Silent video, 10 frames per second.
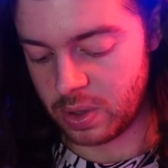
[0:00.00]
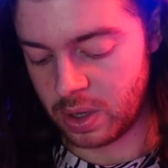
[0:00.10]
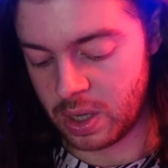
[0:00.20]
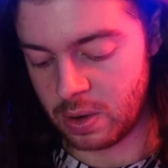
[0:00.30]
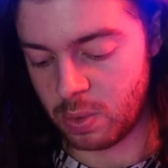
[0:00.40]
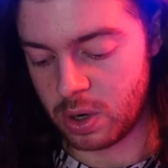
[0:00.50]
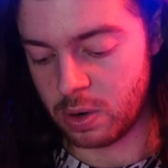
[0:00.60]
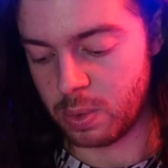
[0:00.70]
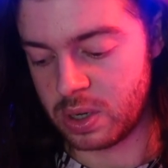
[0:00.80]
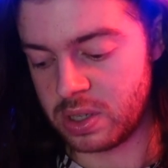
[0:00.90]
Again,
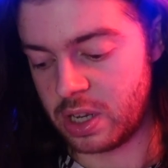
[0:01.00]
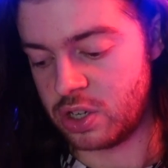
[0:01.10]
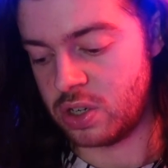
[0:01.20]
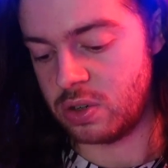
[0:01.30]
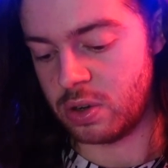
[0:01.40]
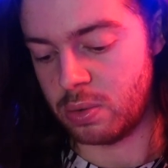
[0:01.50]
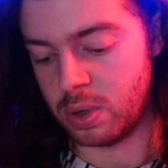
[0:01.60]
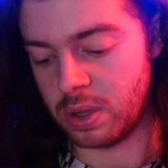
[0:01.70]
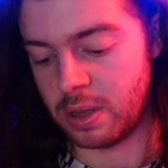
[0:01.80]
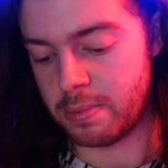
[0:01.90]
one-on-one sessions are
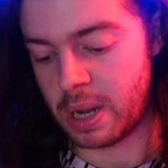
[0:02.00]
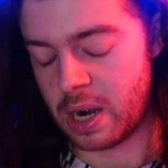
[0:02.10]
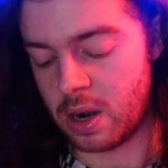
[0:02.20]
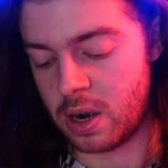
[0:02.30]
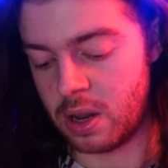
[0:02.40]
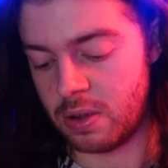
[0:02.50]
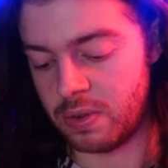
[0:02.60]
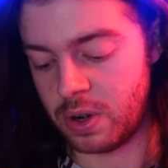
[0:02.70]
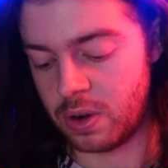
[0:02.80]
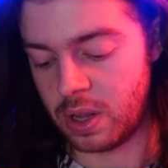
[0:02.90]
really imperative
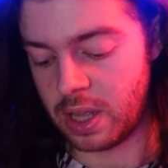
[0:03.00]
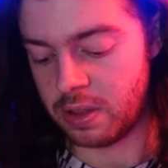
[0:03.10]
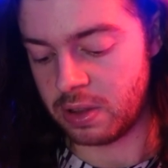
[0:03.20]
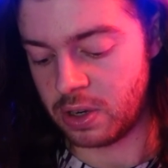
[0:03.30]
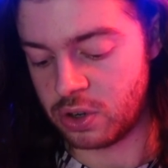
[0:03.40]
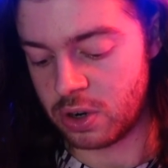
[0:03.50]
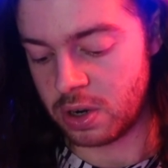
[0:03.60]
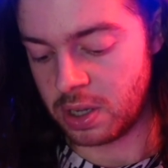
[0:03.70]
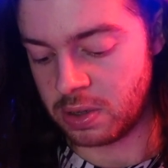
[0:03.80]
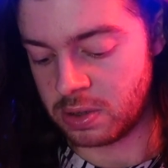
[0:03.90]
in healing
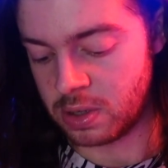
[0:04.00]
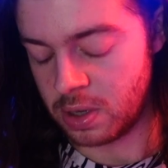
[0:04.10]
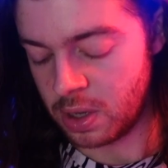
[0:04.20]
journeys.